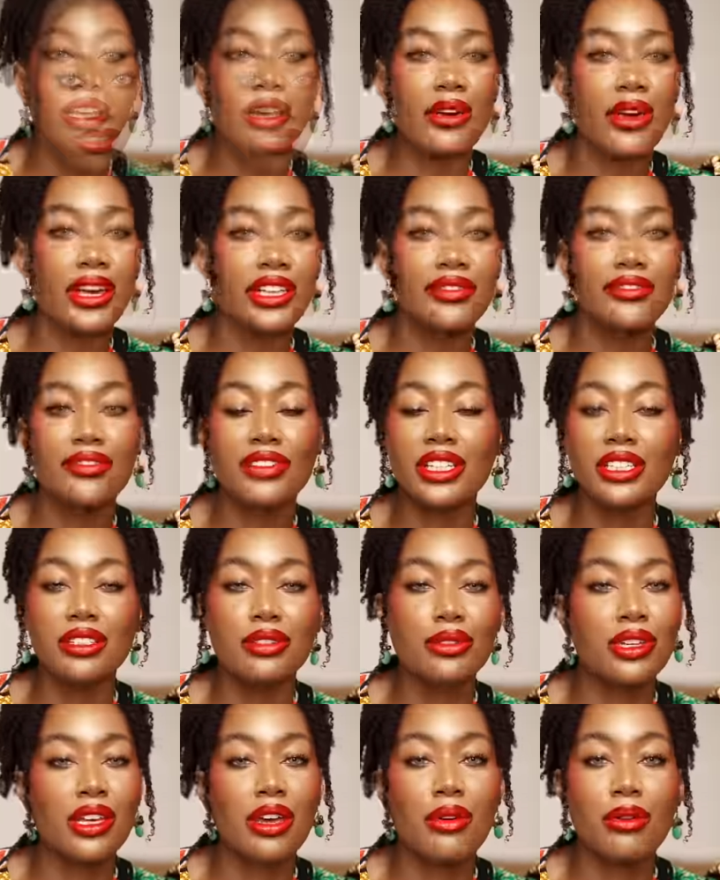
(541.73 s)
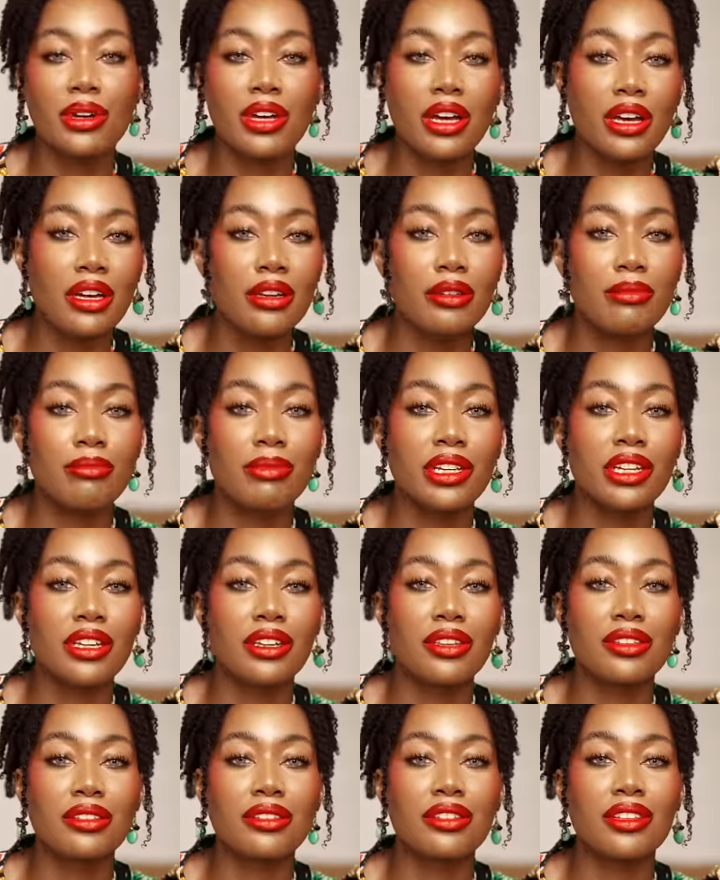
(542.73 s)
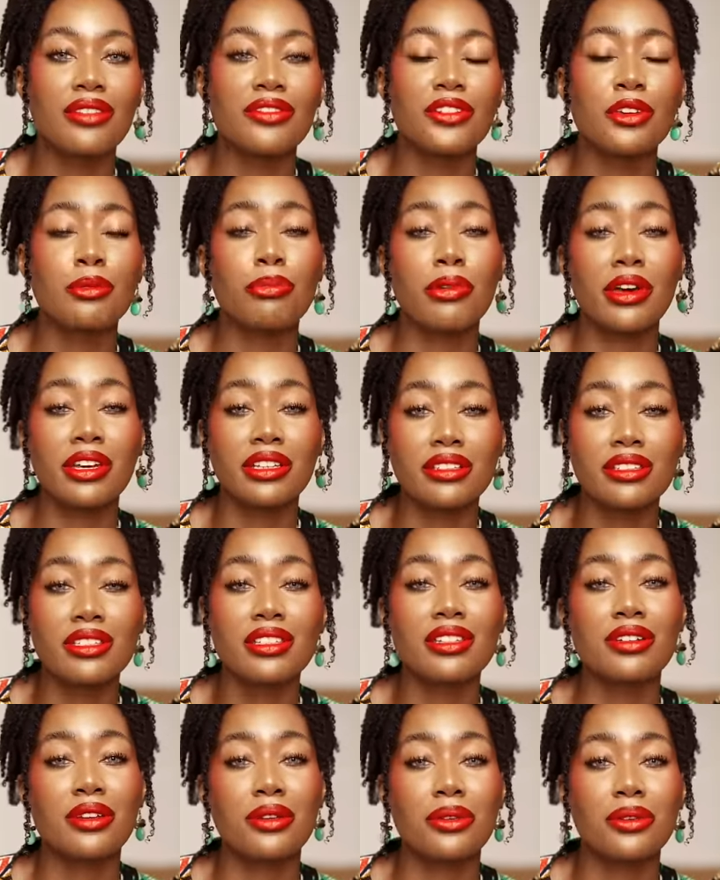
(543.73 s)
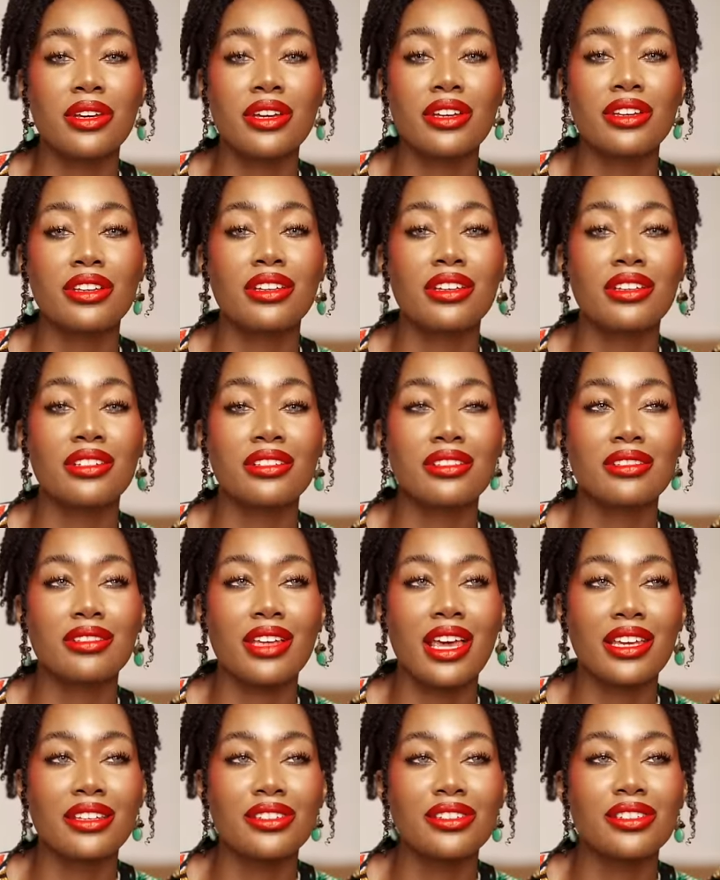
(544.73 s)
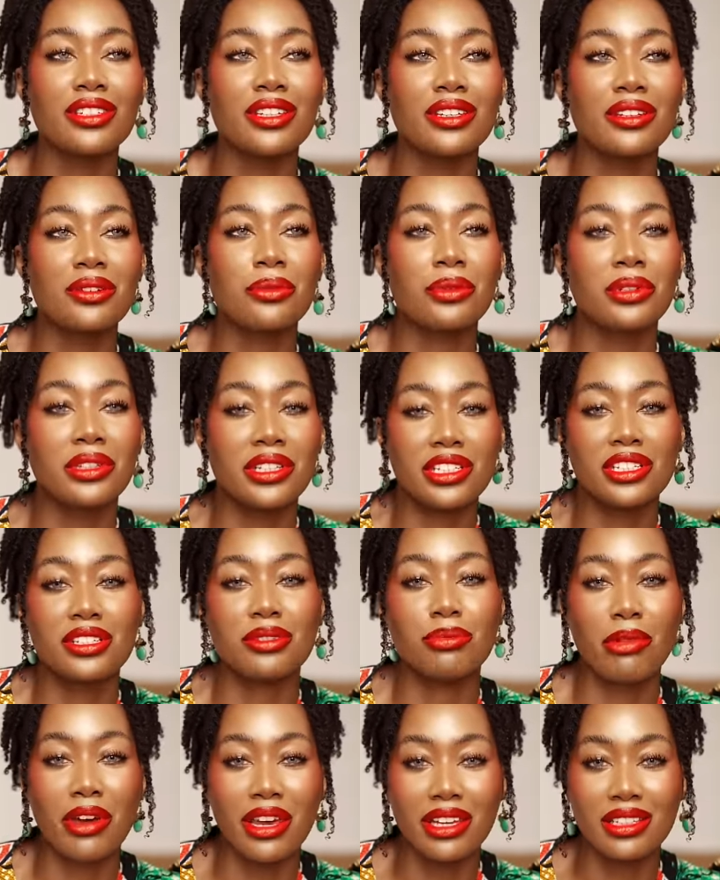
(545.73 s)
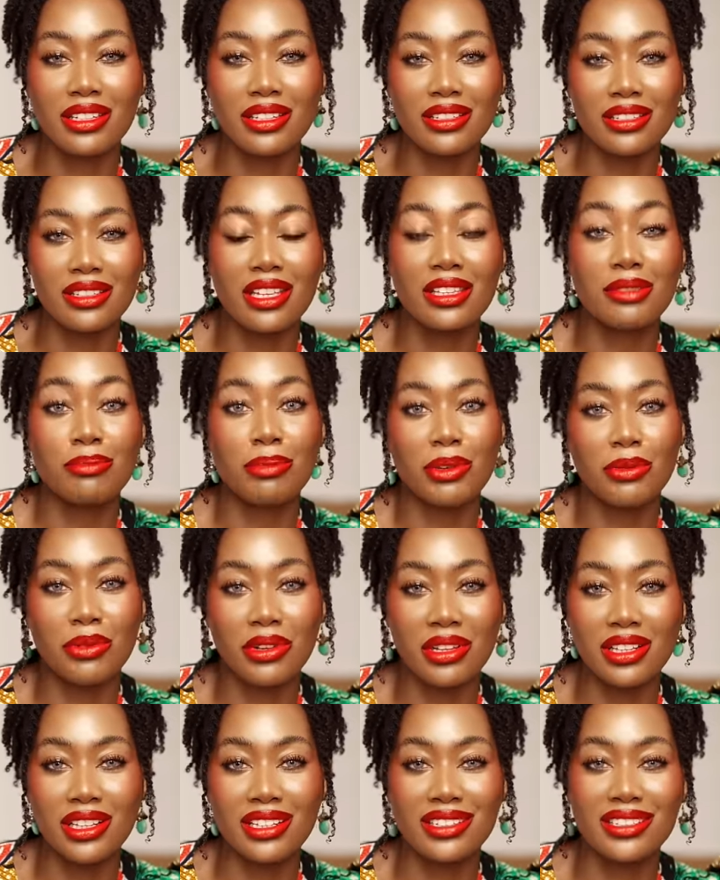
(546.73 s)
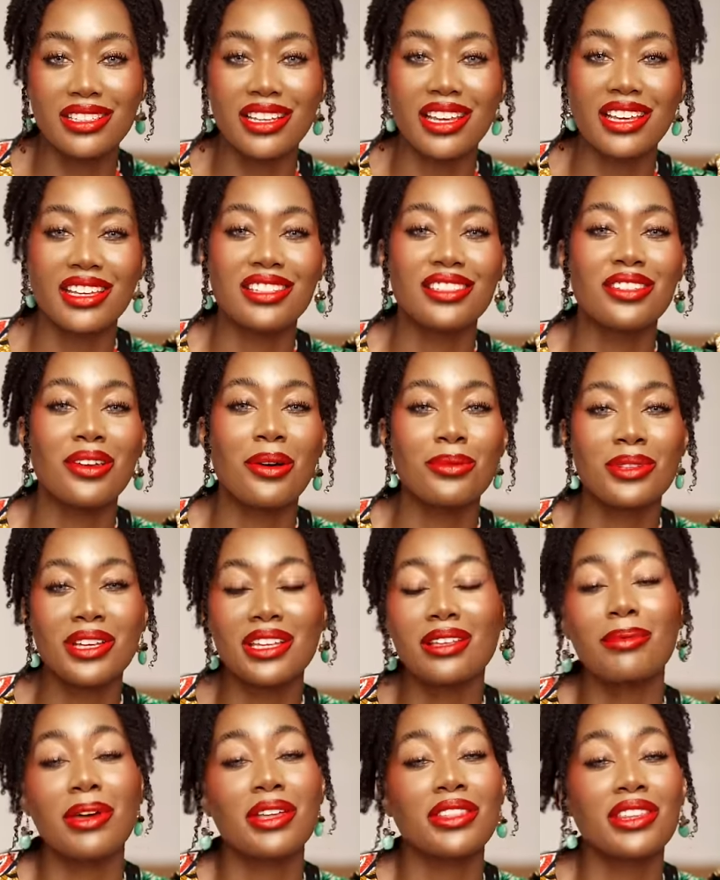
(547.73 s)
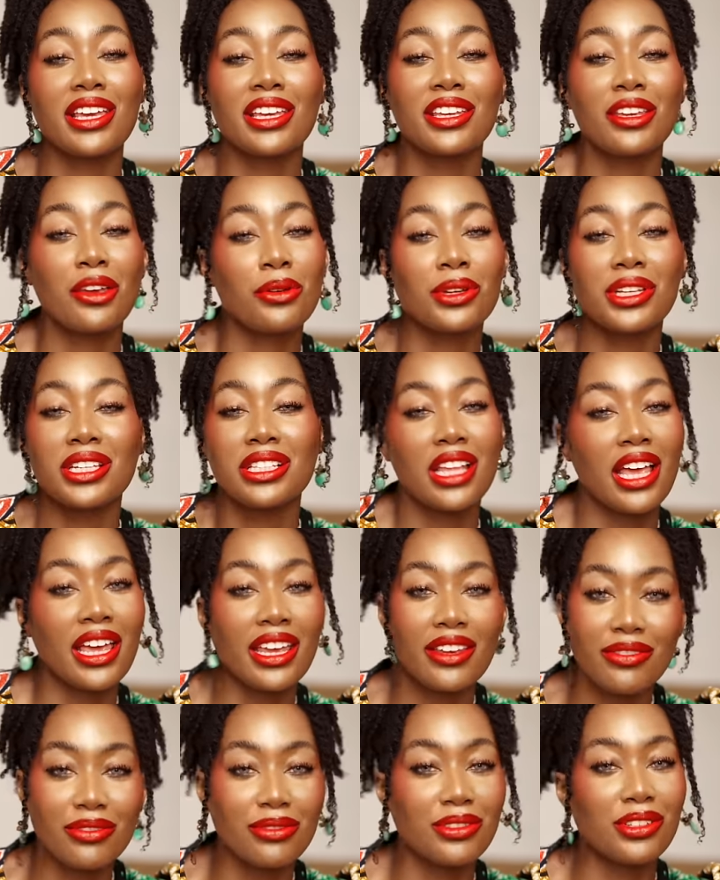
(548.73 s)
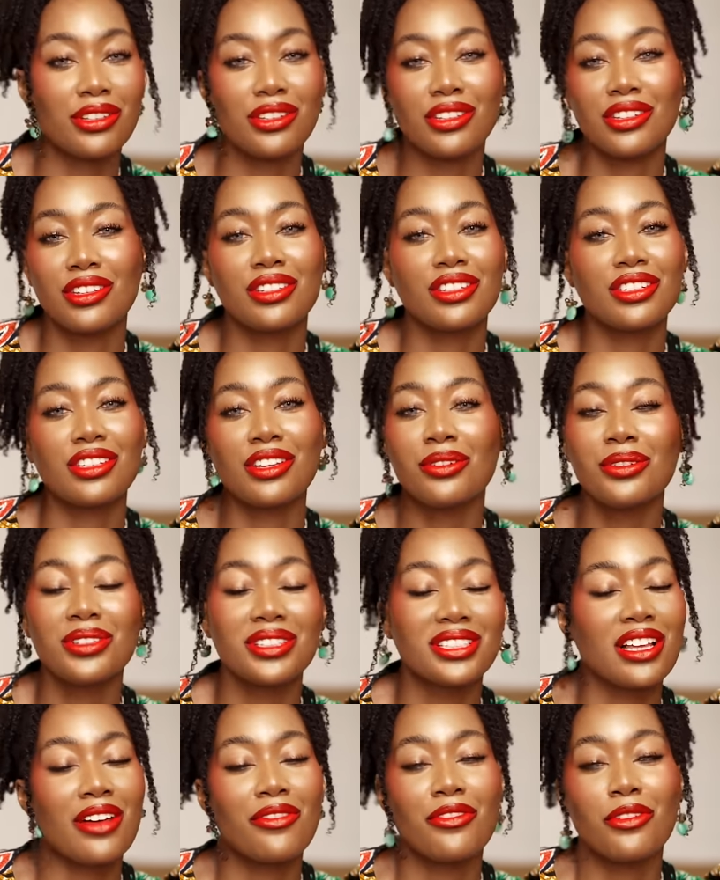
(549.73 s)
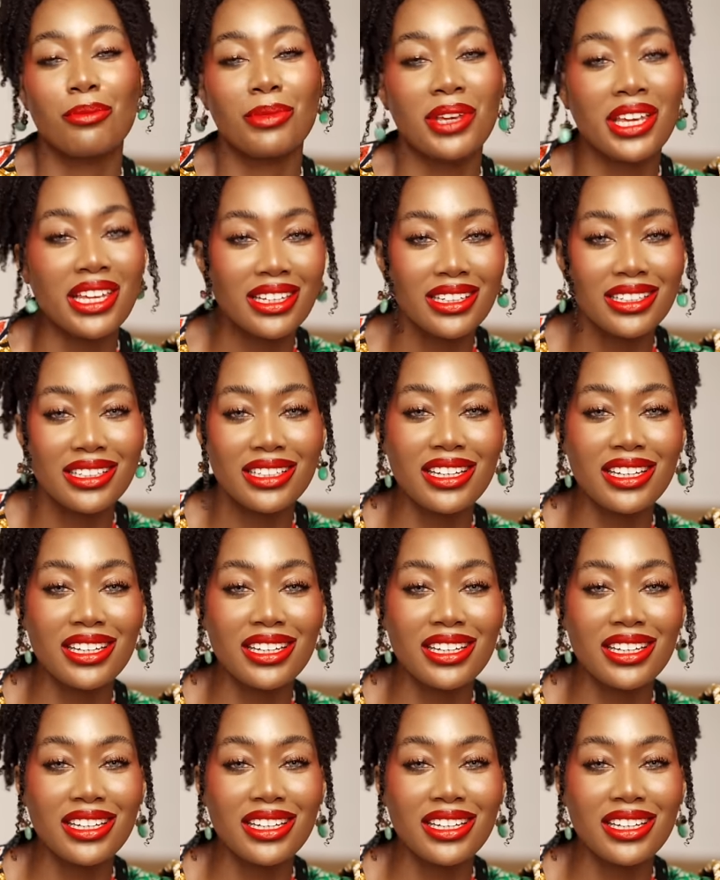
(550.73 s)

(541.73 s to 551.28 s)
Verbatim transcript: I ain't finna do yoga because if you're practicing yoga, it's actually a religious practice. Let's be realistic. So I'm not about that yogi life. No, no, no, no, no. Not for me.